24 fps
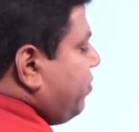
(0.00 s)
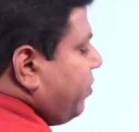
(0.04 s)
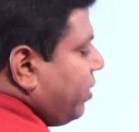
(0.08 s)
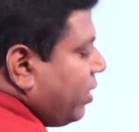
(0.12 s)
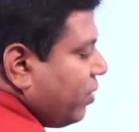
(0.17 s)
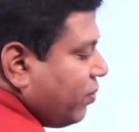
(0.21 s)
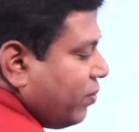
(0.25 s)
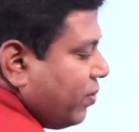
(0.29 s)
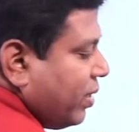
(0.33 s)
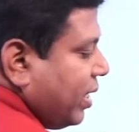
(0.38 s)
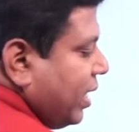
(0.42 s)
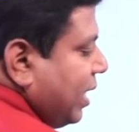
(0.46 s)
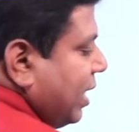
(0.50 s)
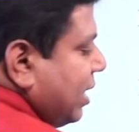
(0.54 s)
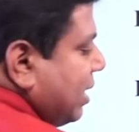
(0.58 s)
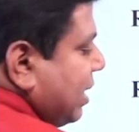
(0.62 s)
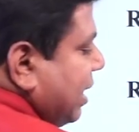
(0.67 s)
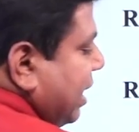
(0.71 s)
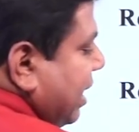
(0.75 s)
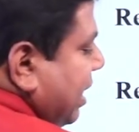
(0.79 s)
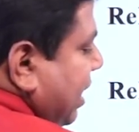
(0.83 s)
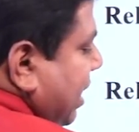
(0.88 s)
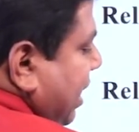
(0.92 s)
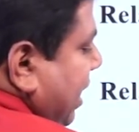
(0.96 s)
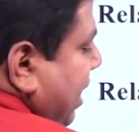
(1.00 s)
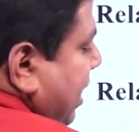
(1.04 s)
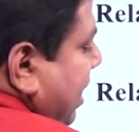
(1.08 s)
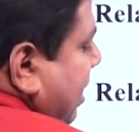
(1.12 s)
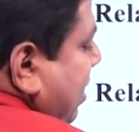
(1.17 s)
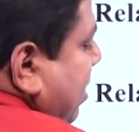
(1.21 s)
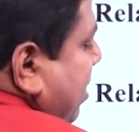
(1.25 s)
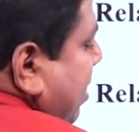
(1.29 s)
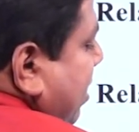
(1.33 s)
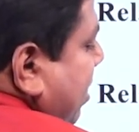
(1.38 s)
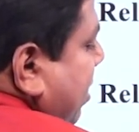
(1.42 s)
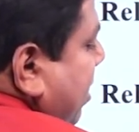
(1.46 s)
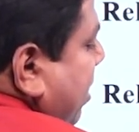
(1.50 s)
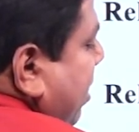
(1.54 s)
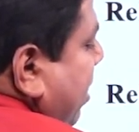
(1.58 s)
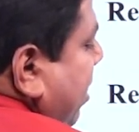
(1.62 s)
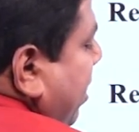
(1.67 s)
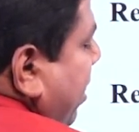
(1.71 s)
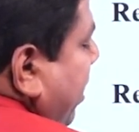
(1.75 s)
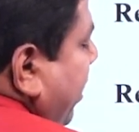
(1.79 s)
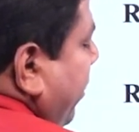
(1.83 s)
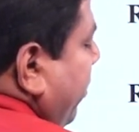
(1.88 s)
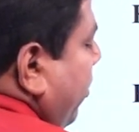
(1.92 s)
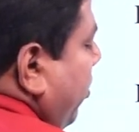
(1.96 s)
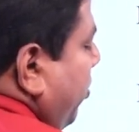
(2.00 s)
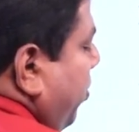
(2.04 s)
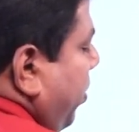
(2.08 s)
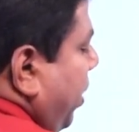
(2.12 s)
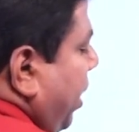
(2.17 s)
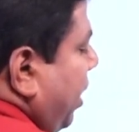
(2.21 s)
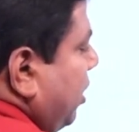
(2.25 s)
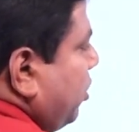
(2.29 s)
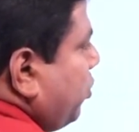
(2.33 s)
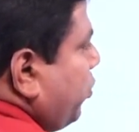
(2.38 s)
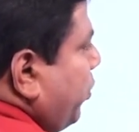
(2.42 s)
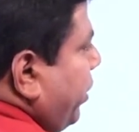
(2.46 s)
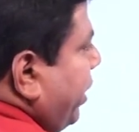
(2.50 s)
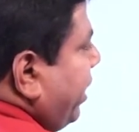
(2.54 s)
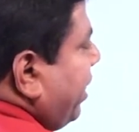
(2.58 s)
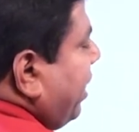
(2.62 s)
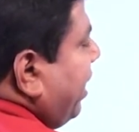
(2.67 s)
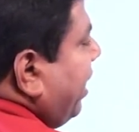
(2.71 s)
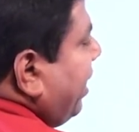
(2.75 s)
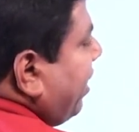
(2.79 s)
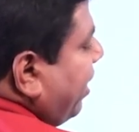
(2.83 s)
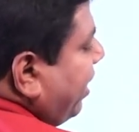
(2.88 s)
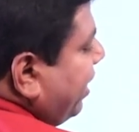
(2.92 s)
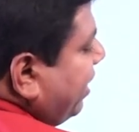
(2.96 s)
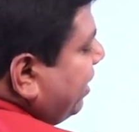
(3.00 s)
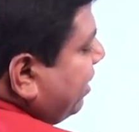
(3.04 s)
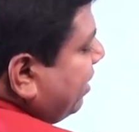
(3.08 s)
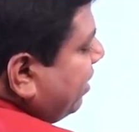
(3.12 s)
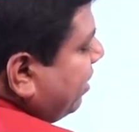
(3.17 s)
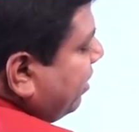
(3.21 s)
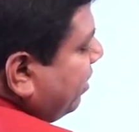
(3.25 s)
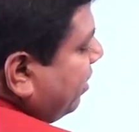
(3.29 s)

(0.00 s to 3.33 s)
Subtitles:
When v is increased, it will pass quickly, right.